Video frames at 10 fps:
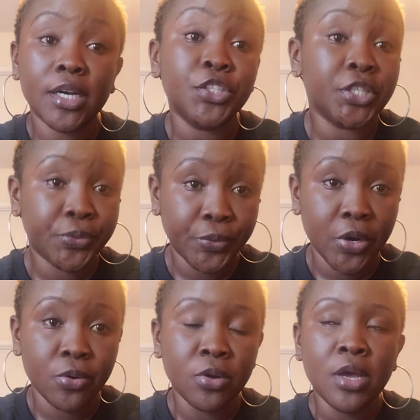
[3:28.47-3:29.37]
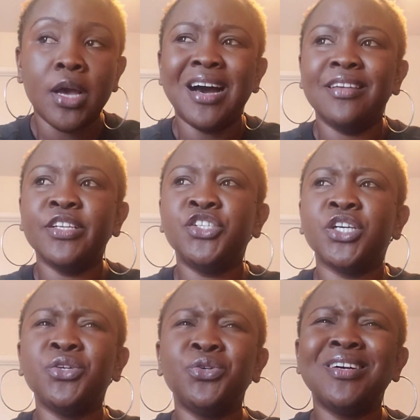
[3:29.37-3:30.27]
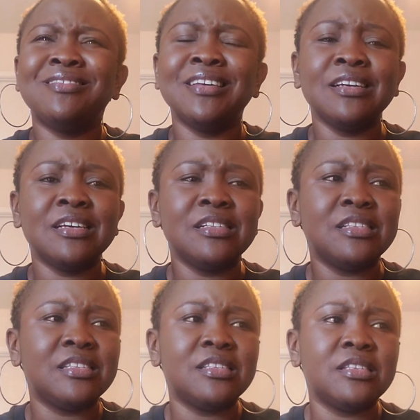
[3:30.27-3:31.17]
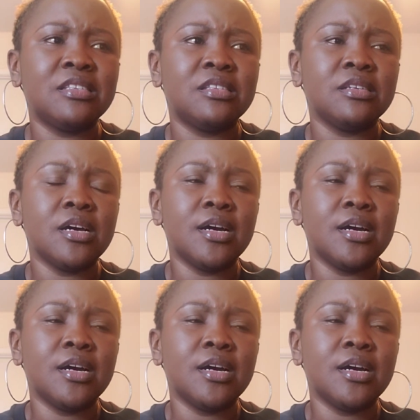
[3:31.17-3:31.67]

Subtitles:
general. The general, I think it's